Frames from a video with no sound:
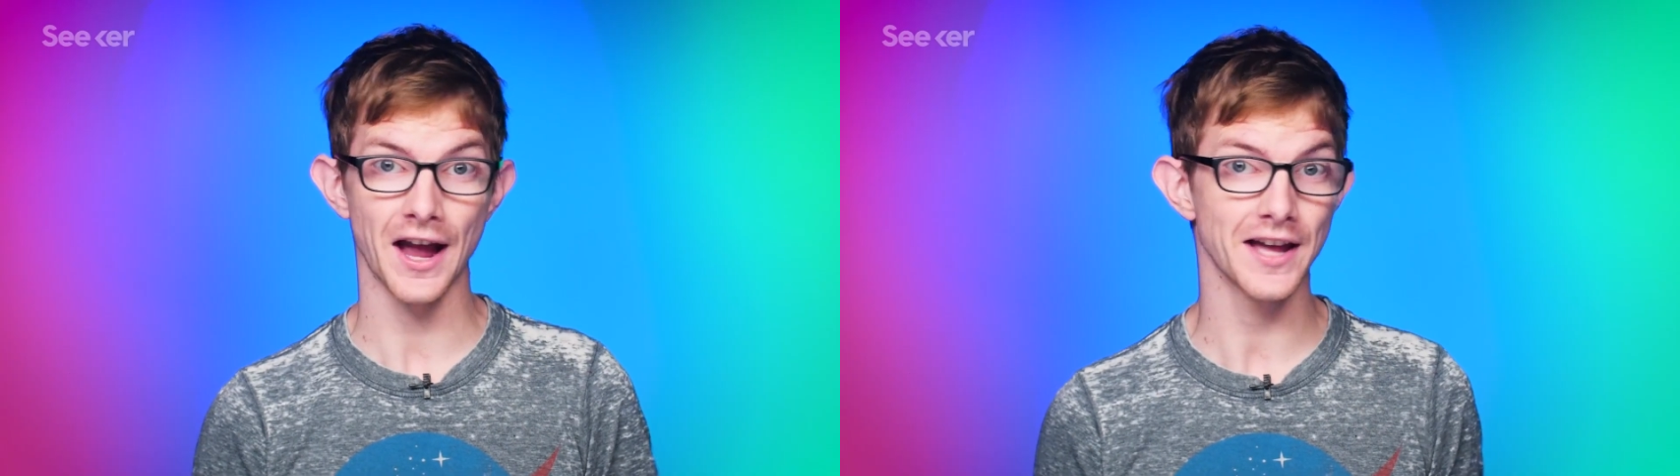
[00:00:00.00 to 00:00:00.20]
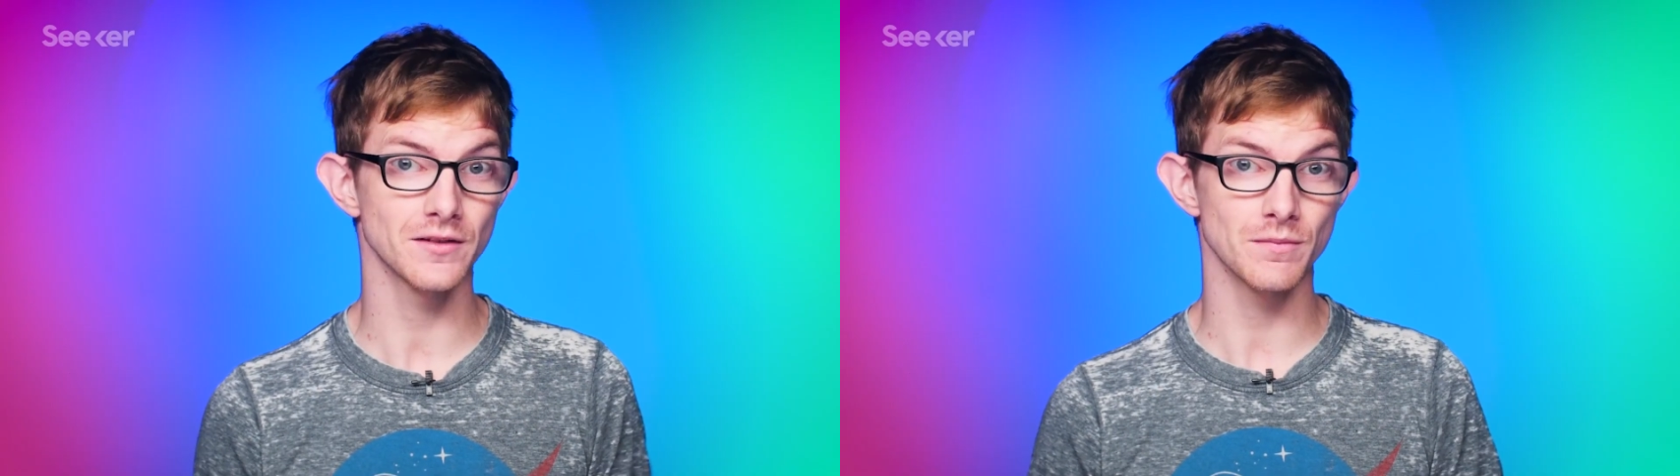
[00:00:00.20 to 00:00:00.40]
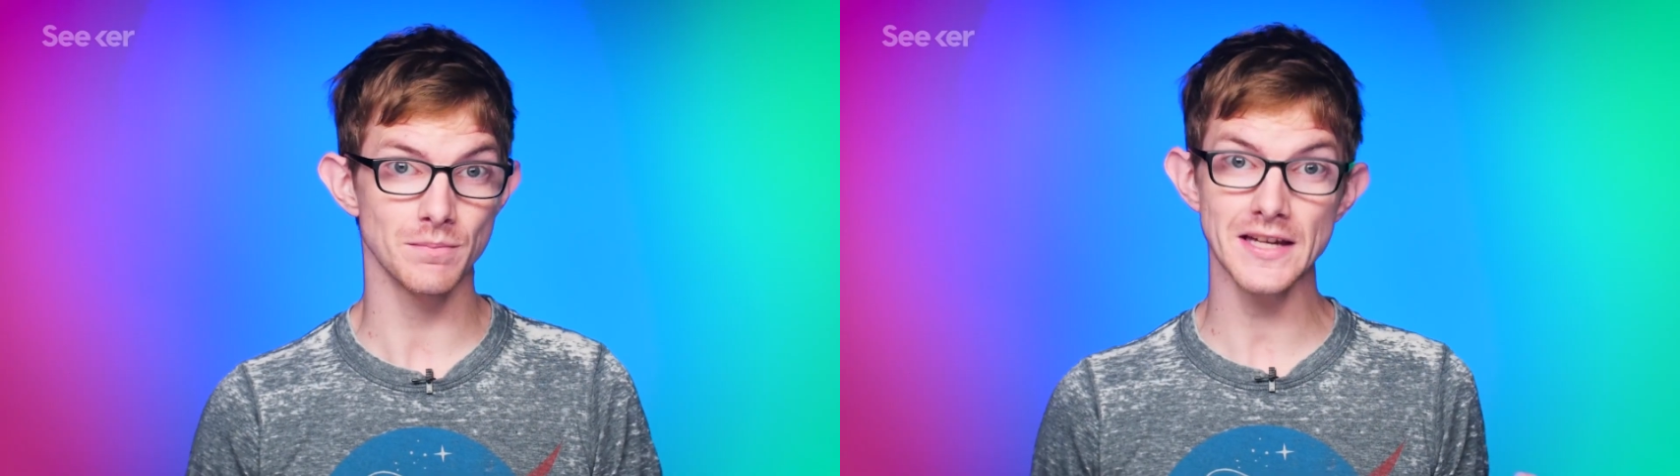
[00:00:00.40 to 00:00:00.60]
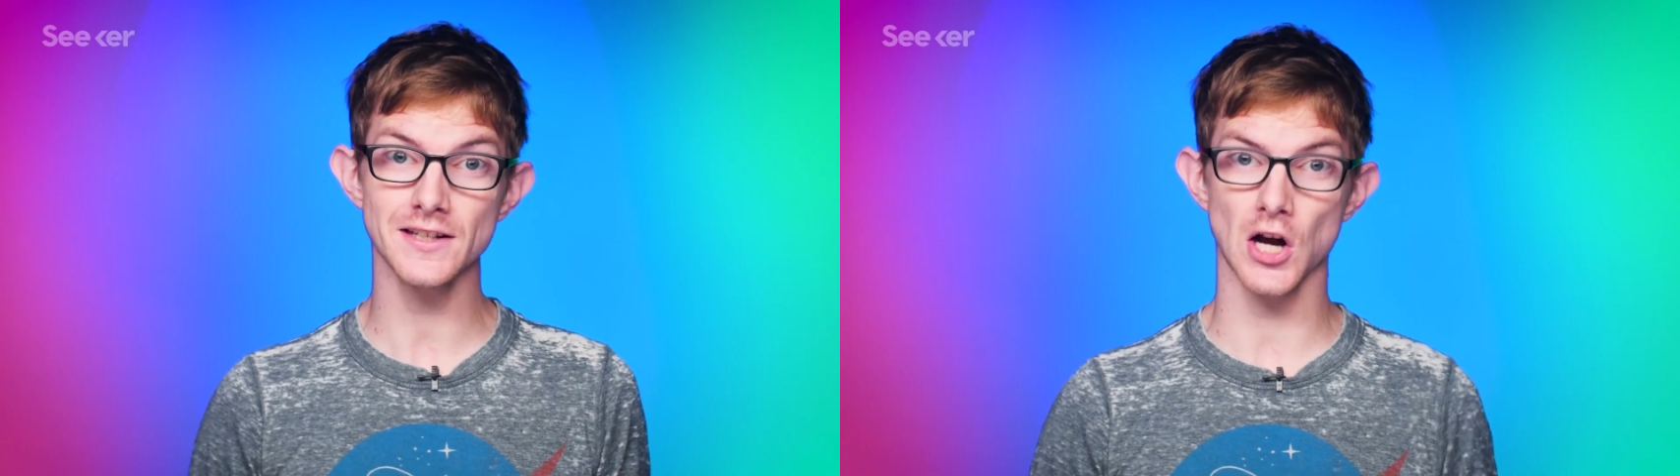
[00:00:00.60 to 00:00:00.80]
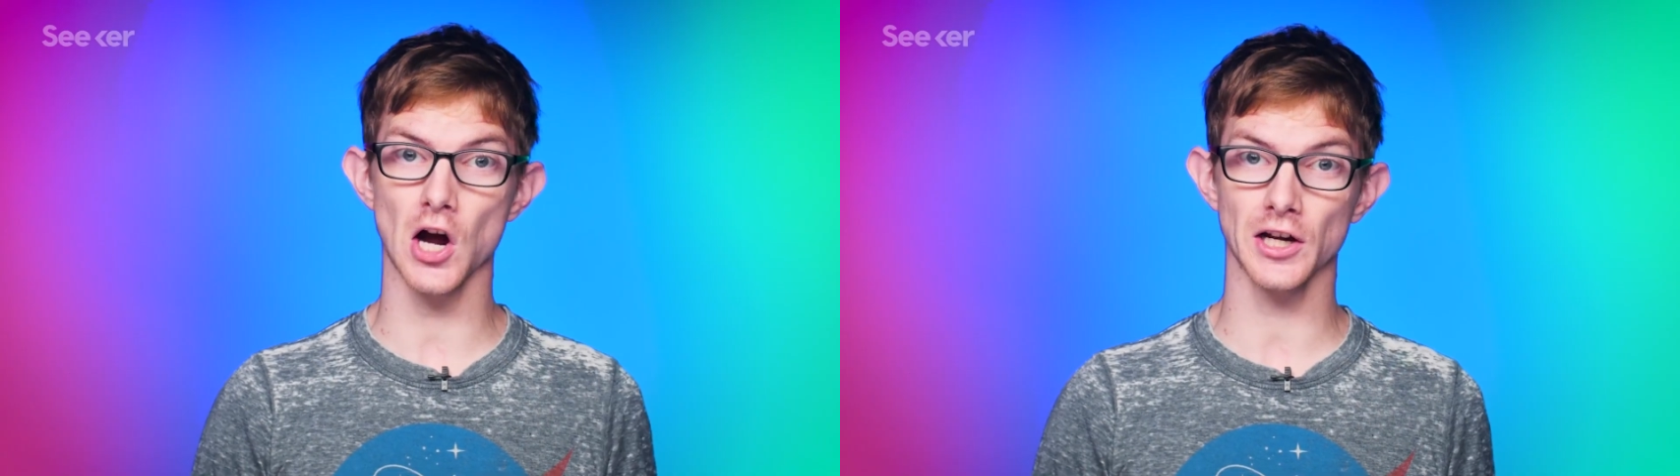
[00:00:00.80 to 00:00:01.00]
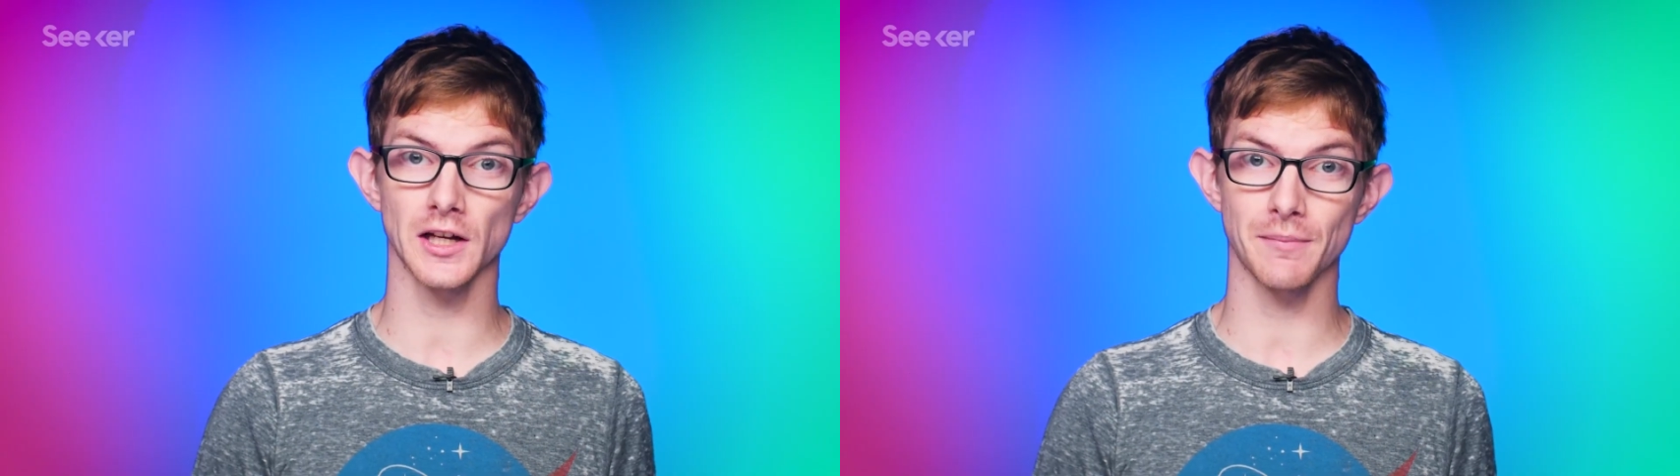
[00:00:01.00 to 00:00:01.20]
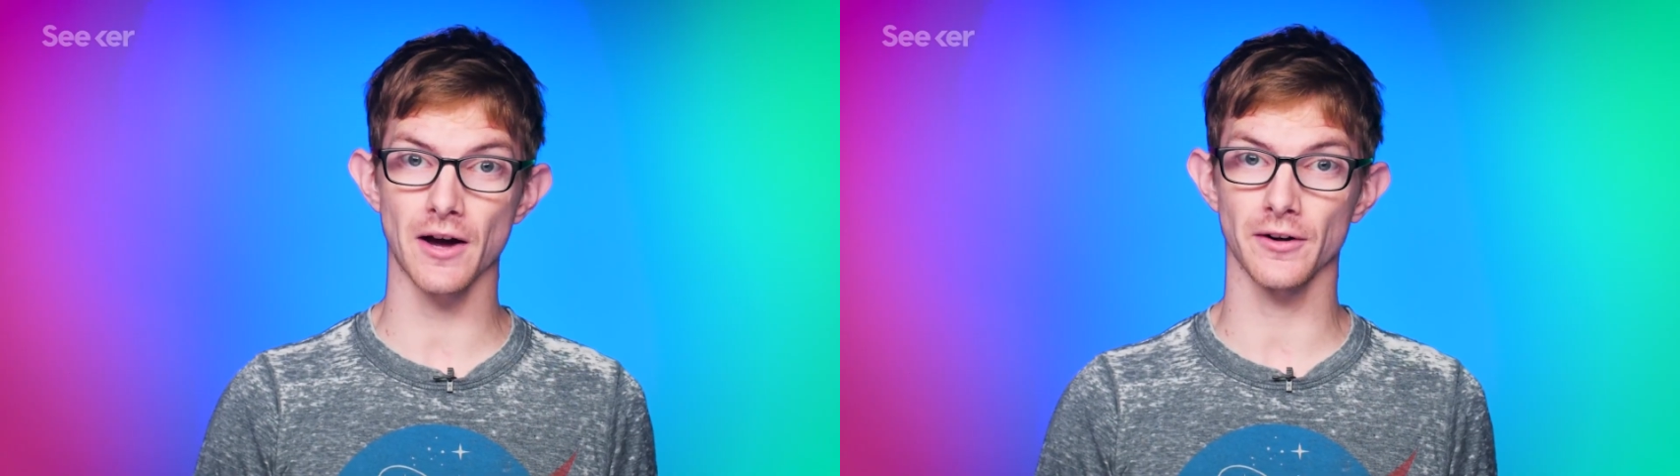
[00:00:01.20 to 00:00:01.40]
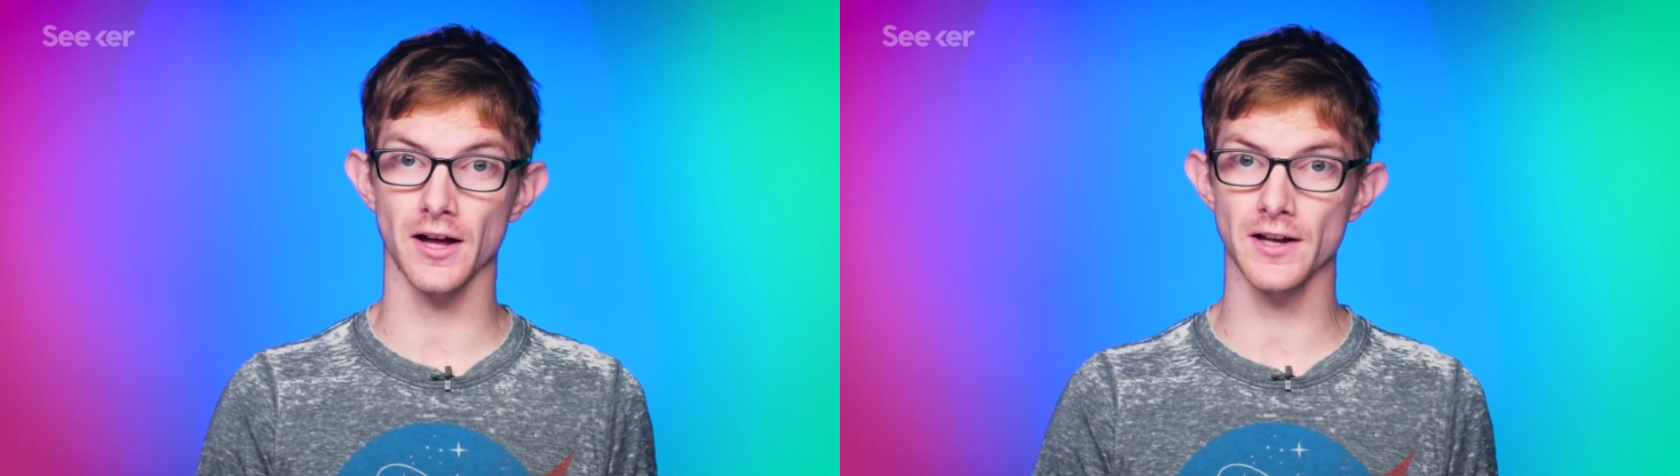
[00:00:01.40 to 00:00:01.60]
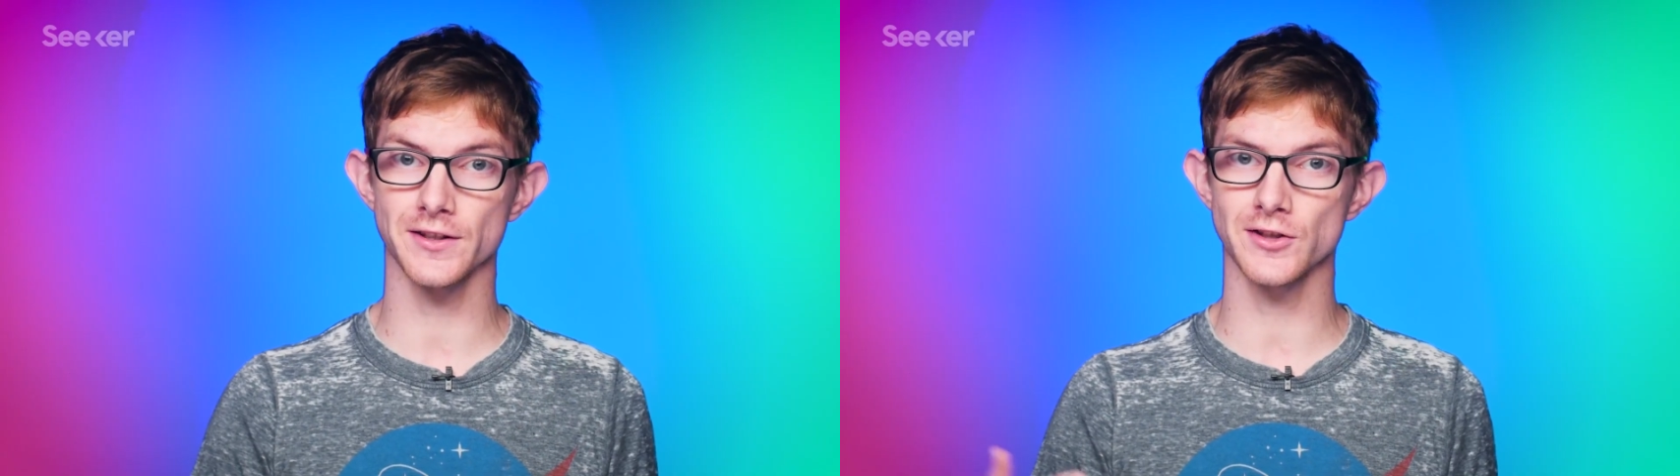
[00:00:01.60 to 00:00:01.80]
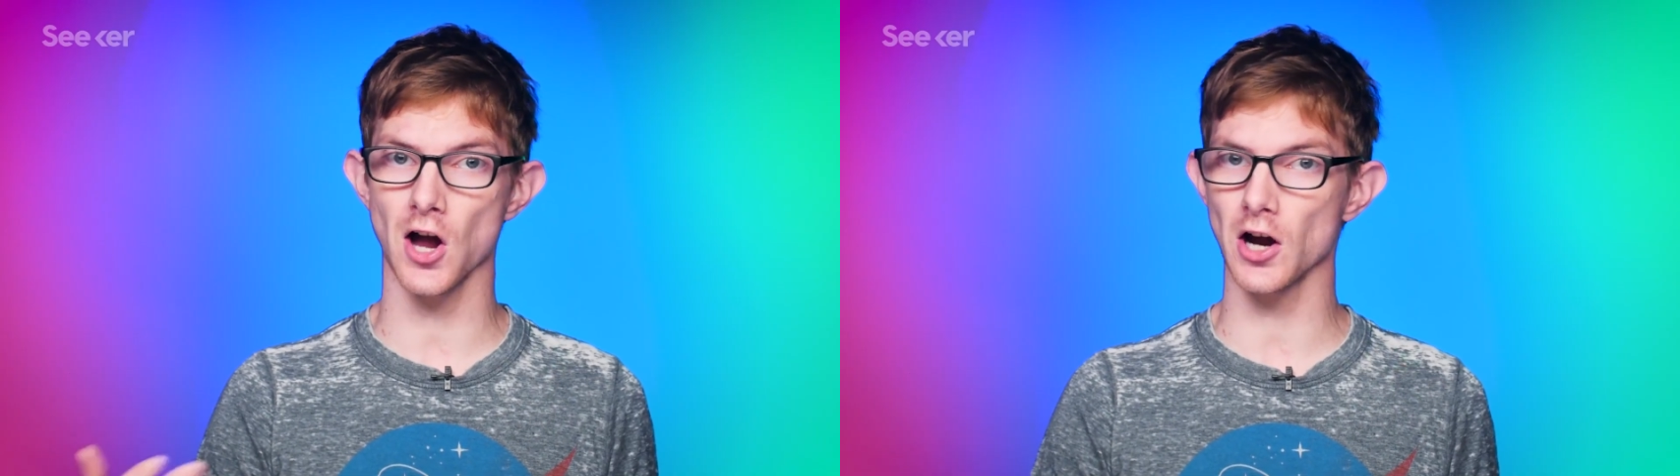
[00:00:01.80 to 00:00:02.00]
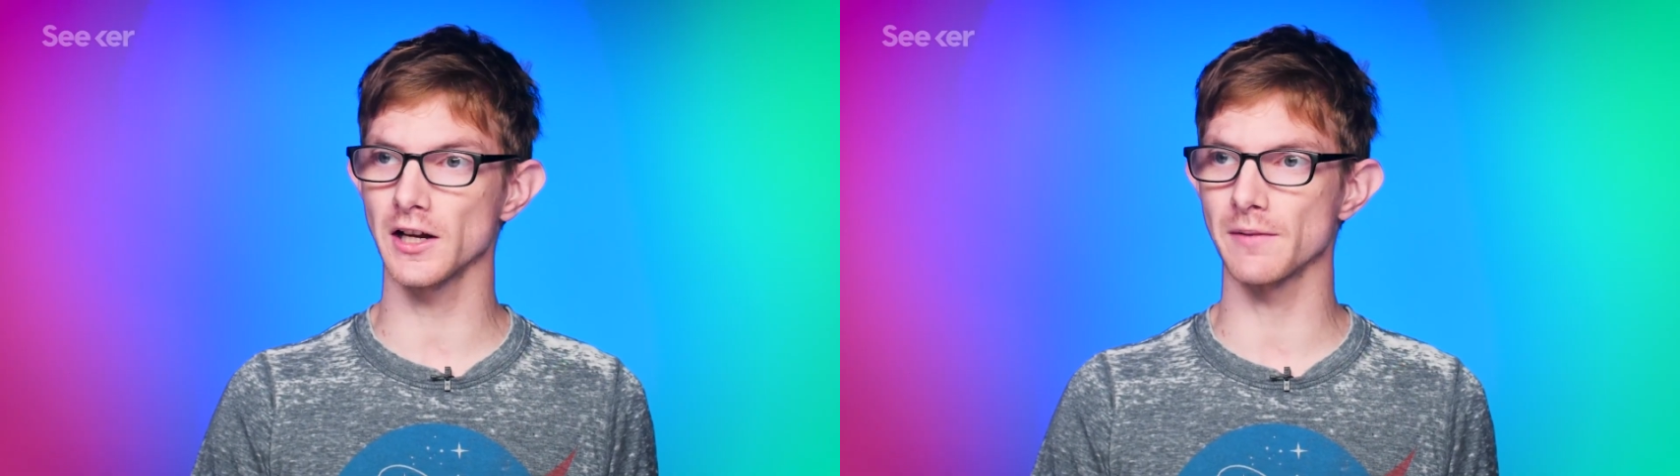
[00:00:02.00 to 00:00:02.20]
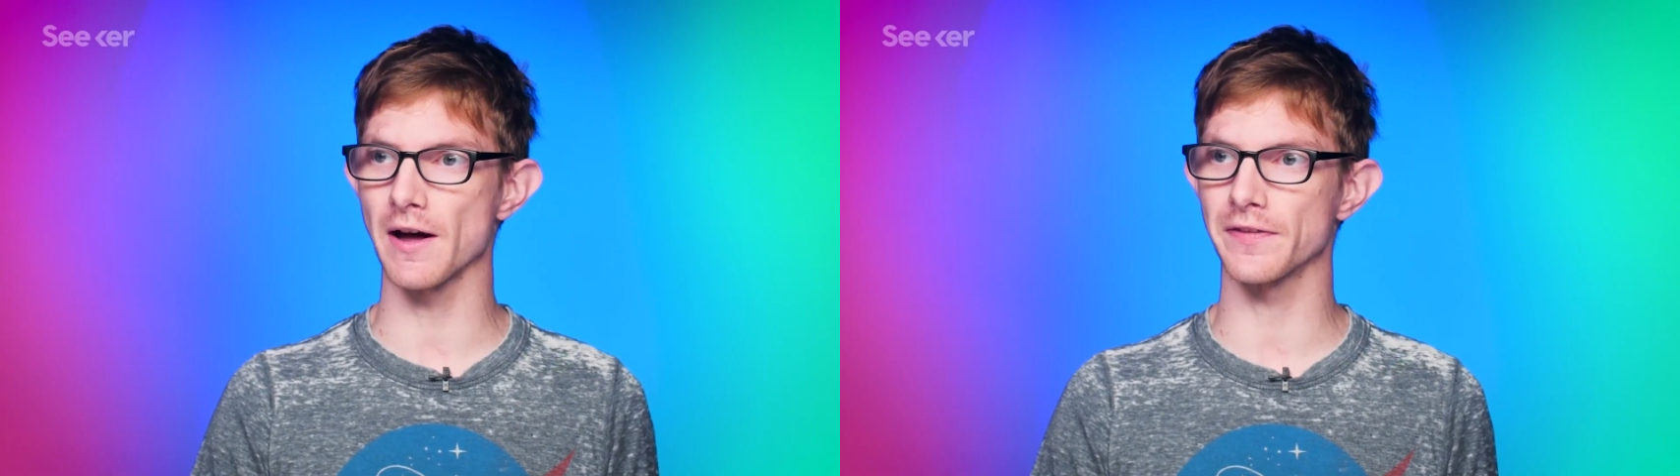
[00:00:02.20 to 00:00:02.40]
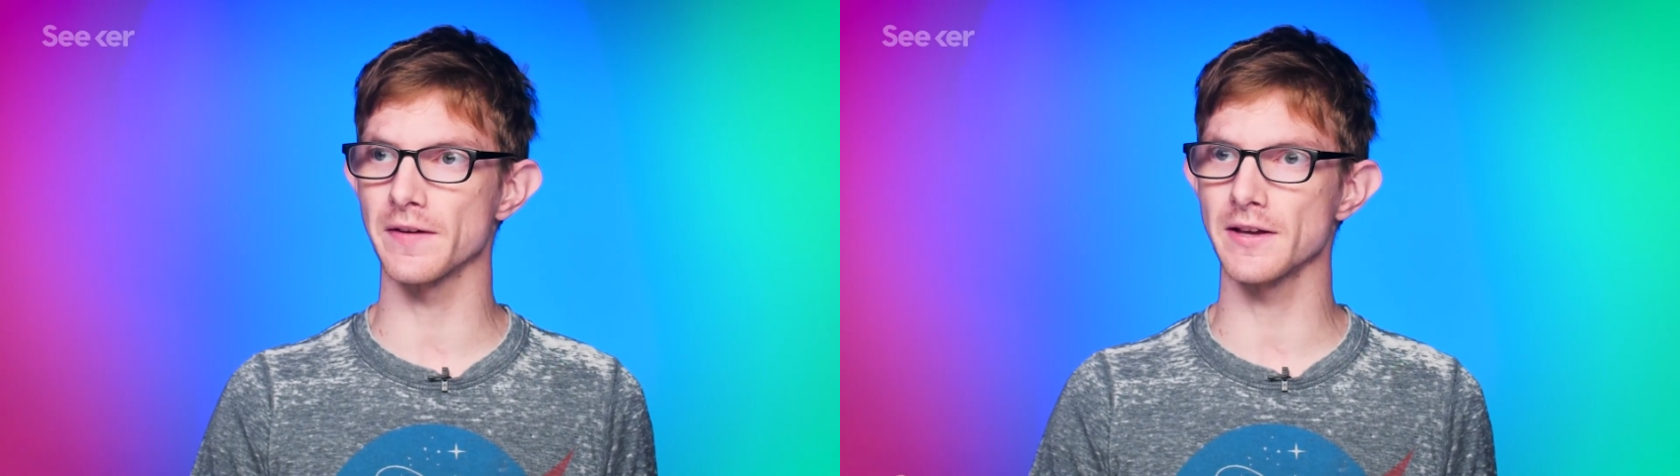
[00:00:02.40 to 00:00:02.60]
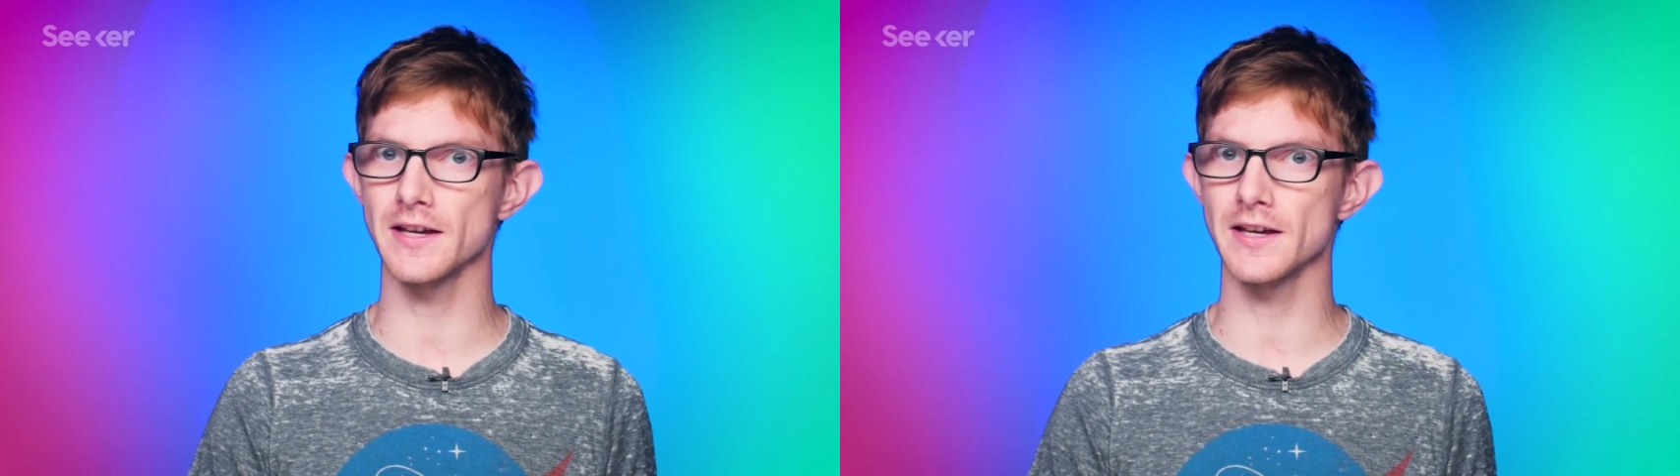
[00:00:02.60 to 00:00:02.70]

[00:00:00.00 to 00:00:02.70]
and me talking about us talking about them